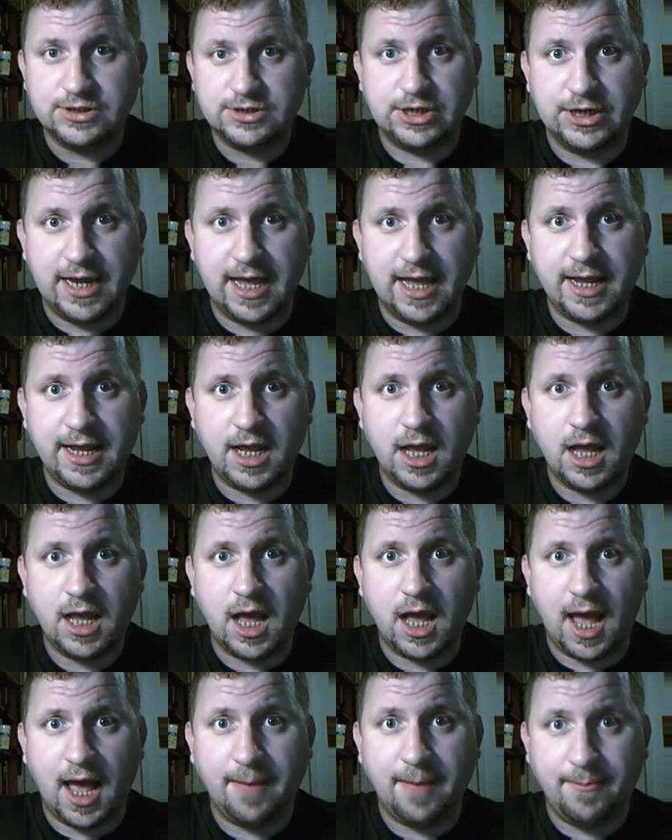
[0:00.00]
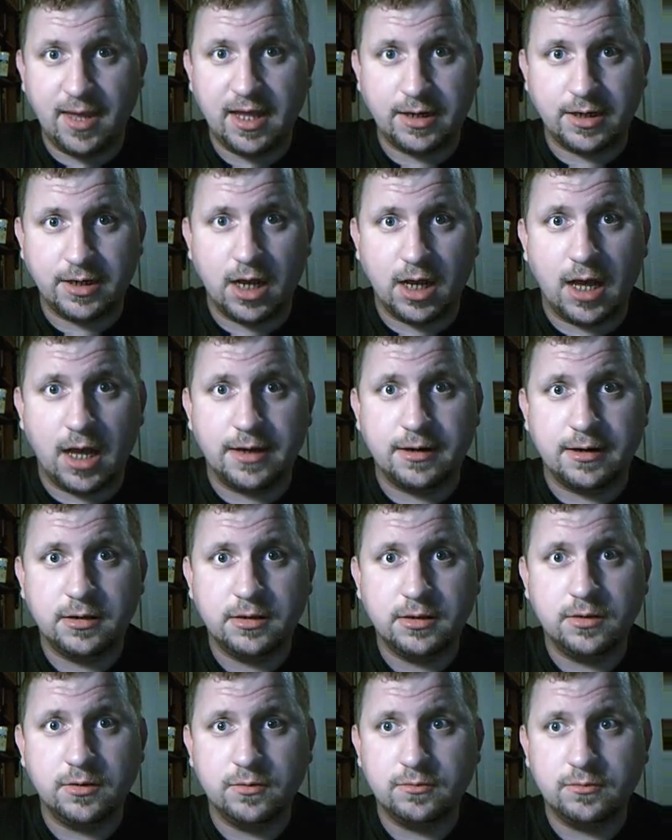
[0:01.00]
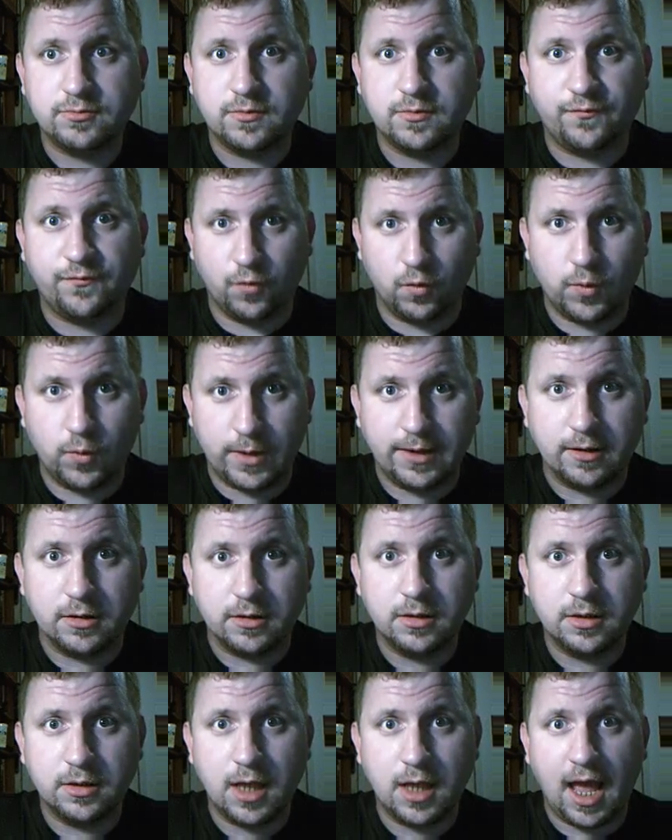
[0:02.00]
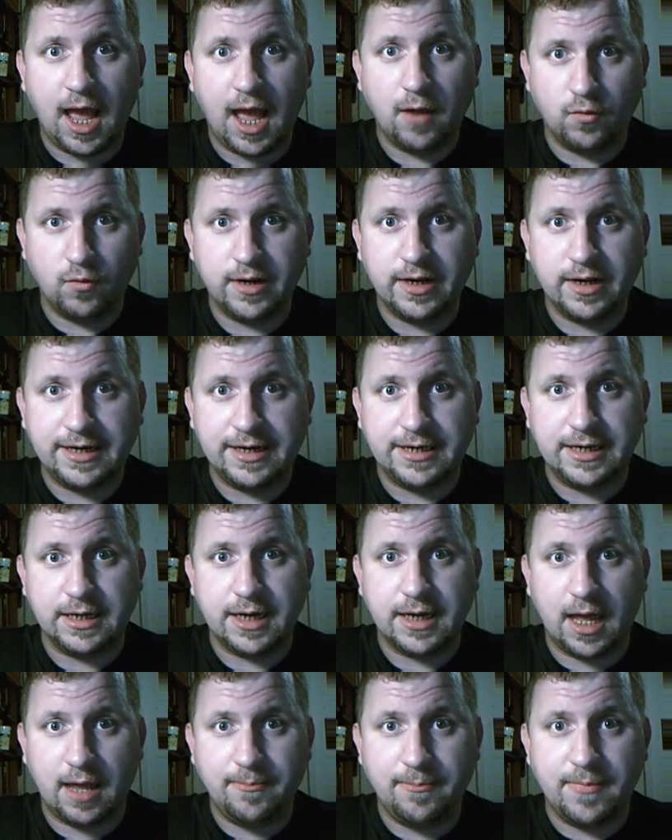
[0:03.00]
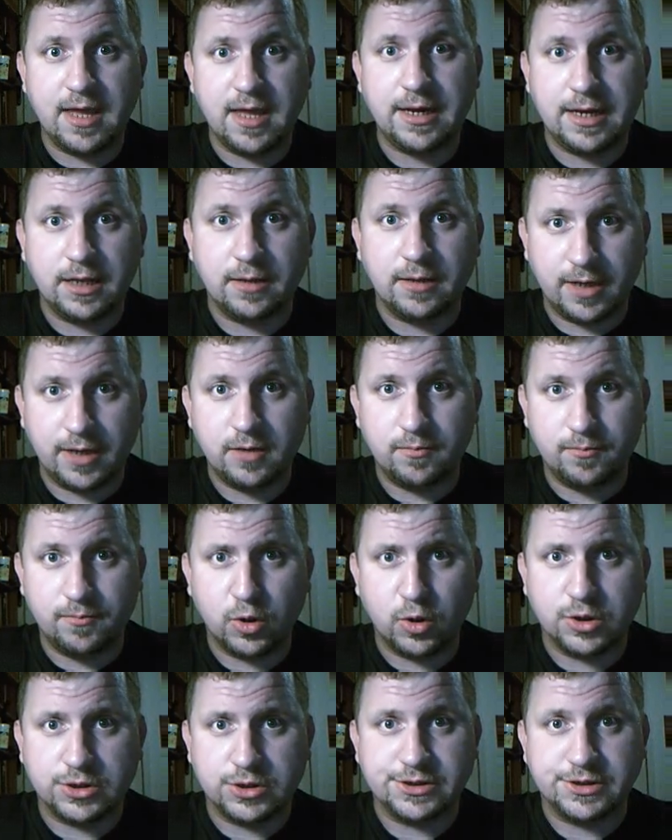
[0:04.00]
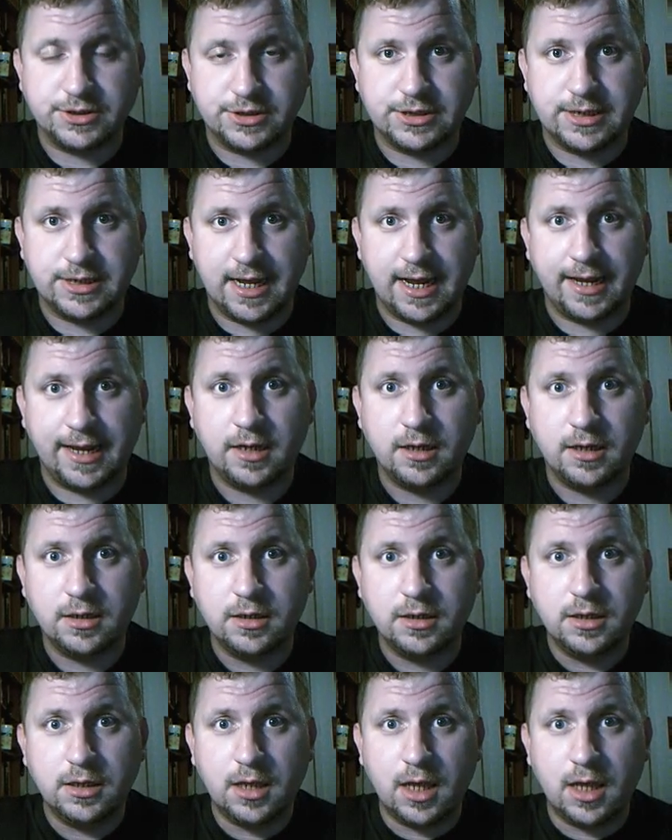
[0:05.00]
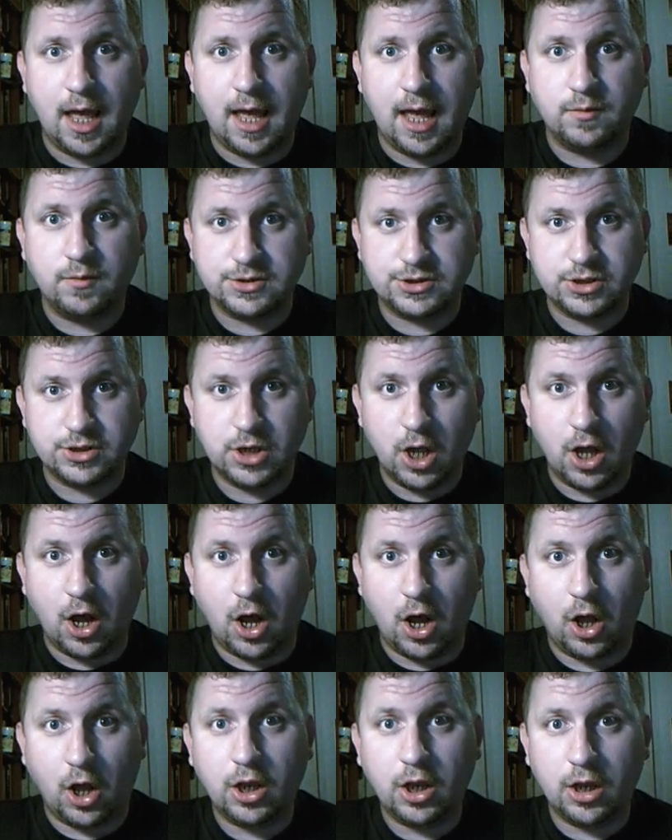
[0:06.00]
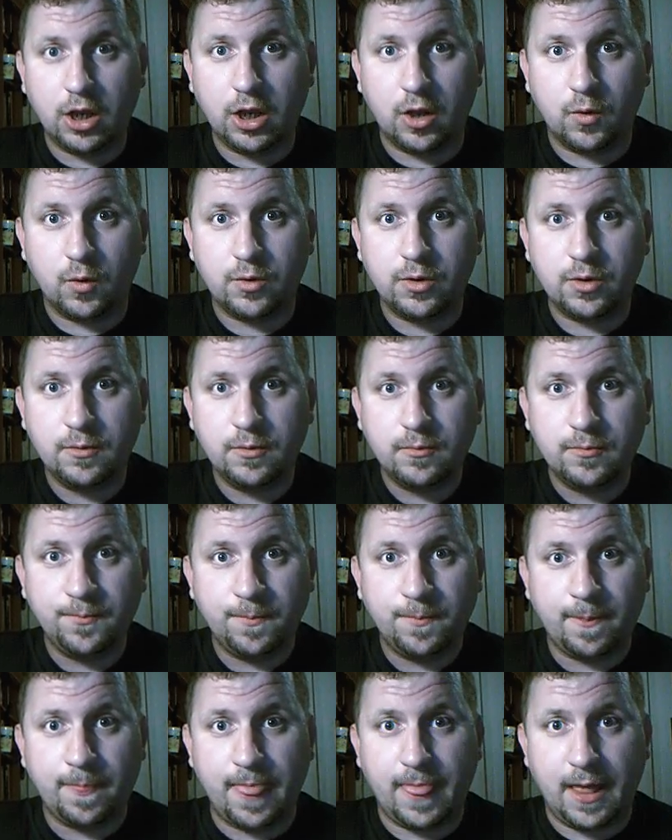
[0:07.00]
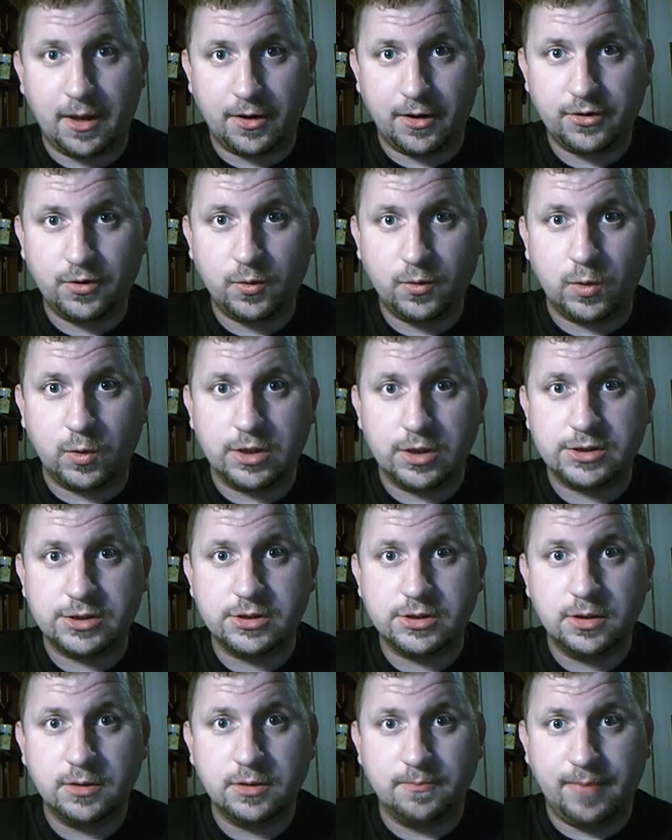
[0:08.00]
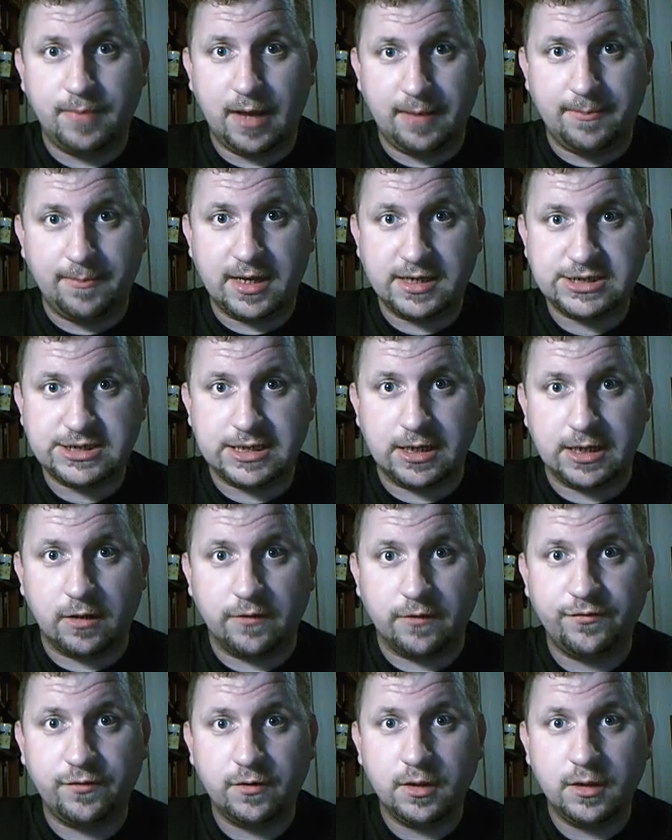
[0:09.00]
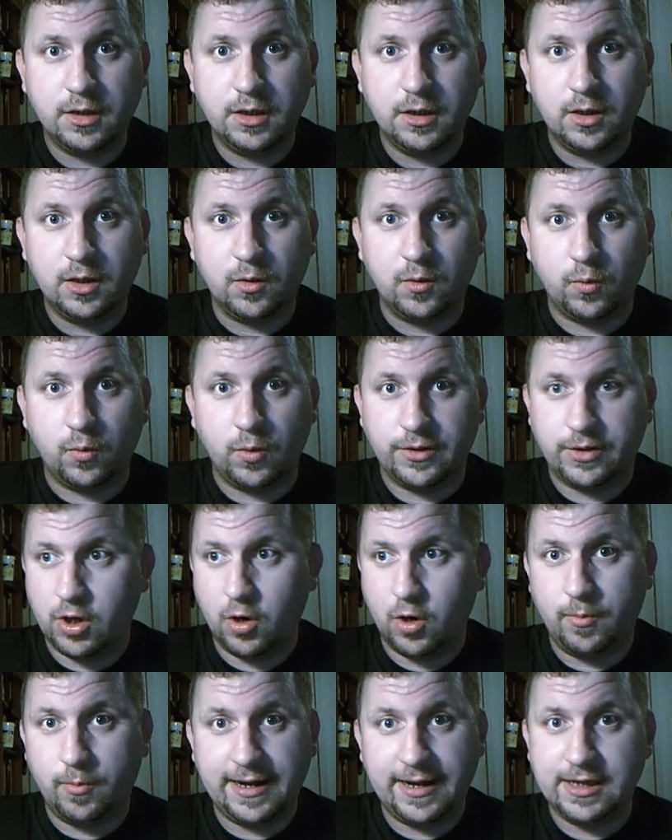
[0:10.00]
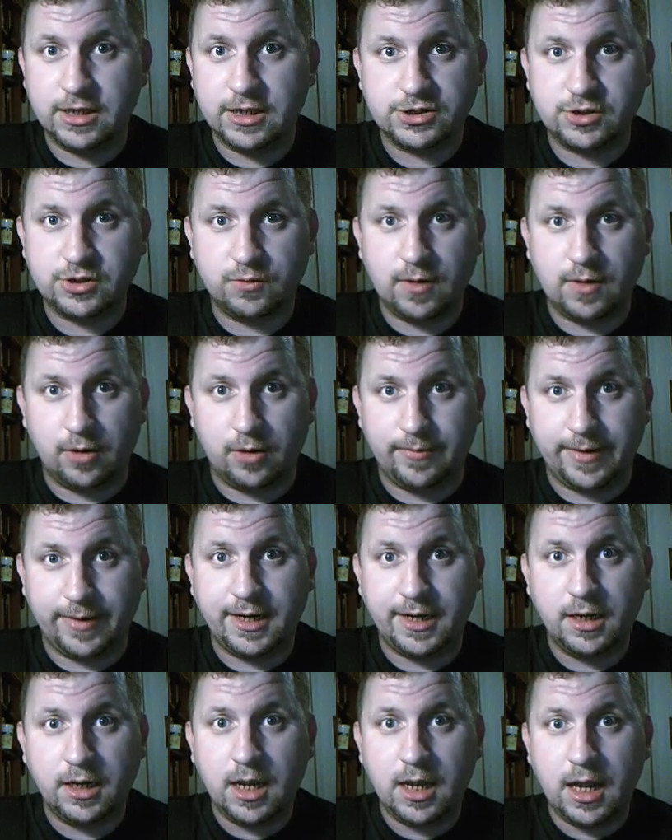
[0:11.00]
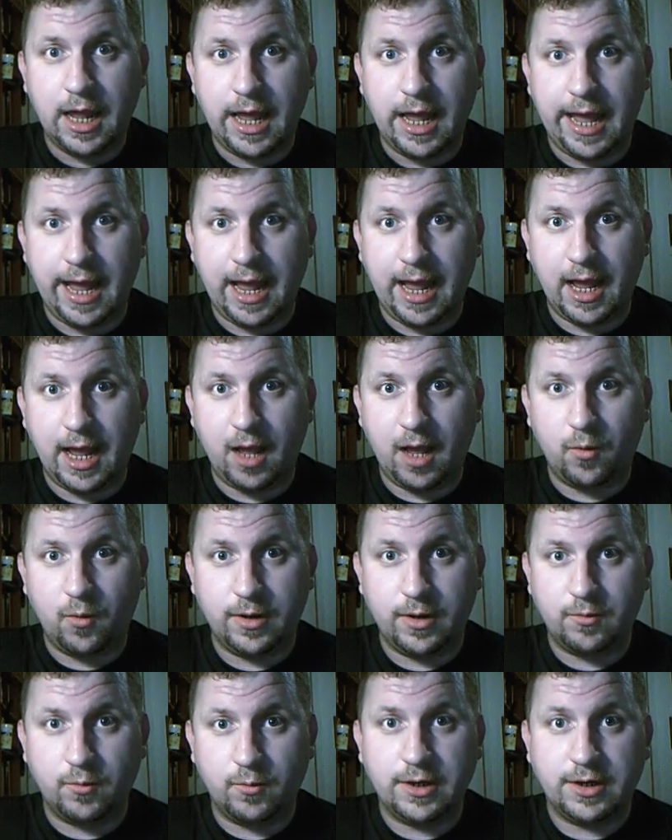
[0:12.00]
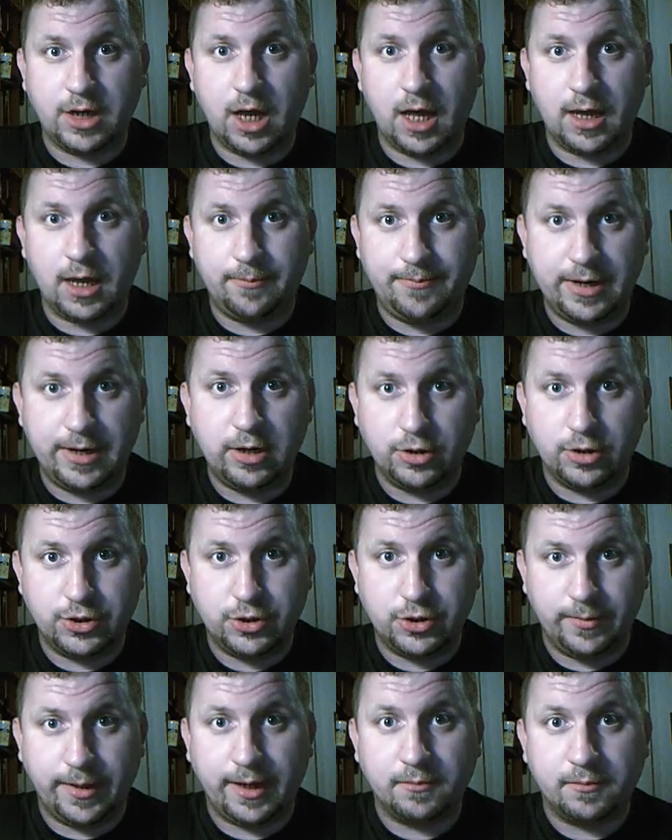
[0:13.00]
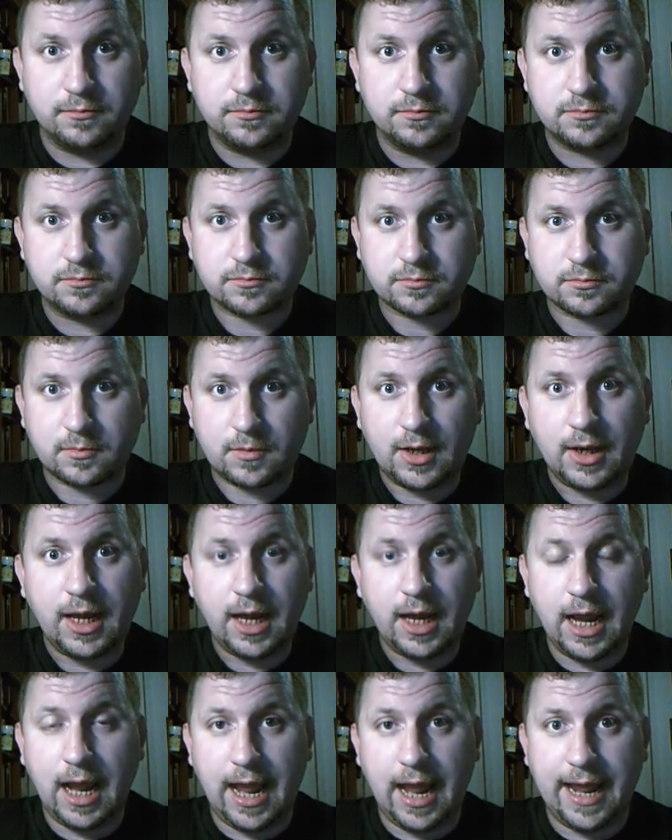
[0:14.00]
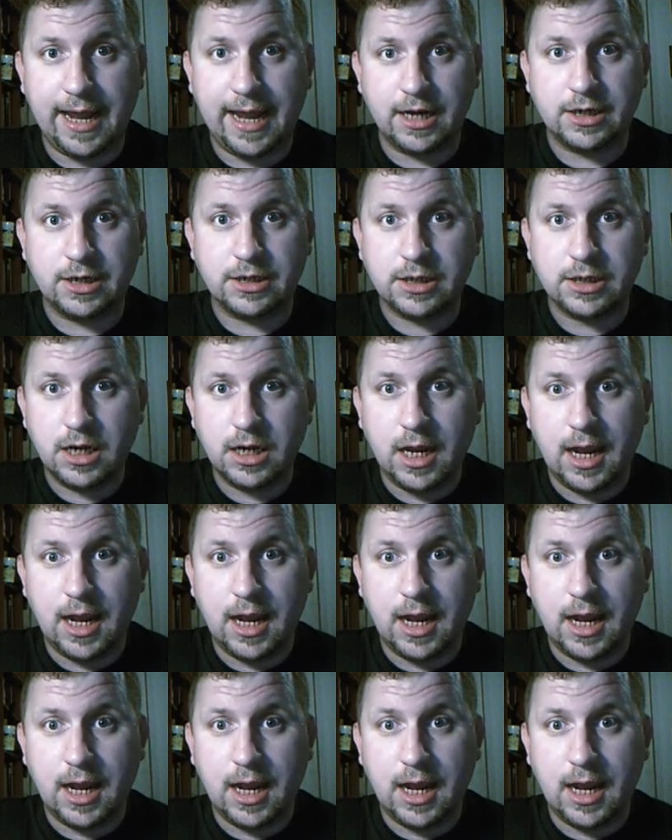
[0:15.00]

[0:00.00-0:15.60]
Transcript: Today, I met God. For real. I really did. I met Him in person today. I was all alone, out in the woods, by myself, with nobody else around me, when God appeared to me. And